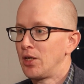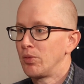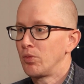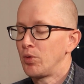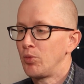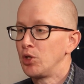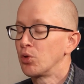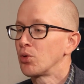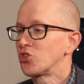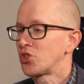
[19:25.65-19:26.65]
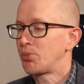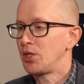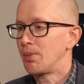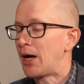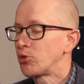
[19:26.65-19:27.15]
And we learn
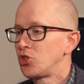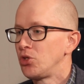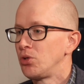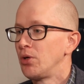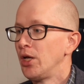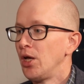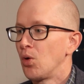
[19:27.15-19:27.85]
something about you,